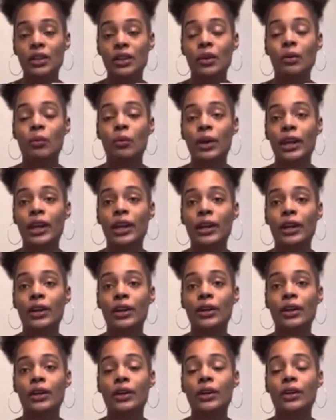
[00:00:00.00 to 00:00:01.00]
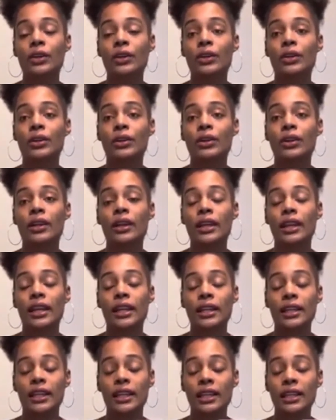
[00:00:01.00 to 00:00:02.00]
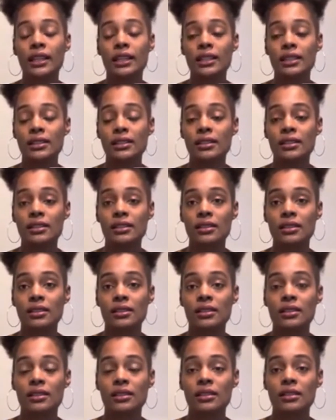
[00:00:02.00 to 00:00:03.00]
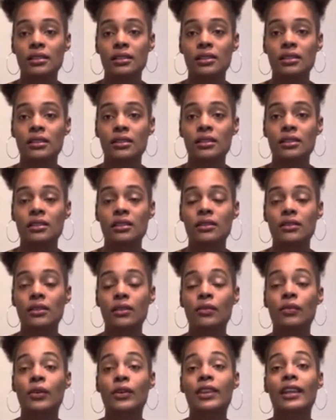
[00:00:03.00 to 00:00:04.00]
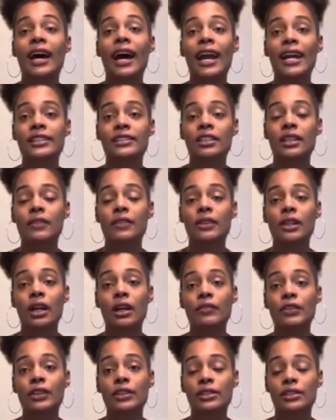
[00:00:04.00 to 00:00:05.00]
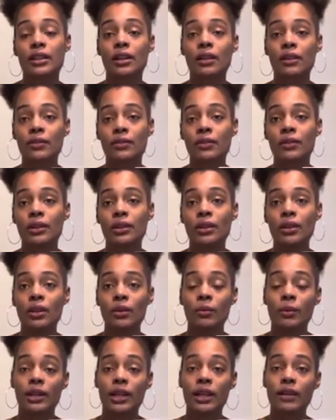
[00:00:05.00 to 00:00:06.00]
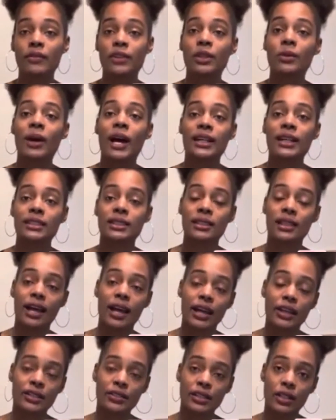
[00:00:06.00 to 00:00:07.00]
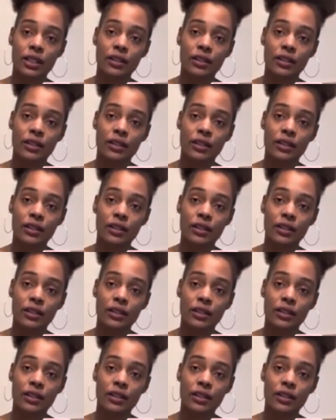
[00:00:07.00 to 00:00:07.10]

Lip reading: where it is for the highest good of yourself. Whenever you act in the highest good of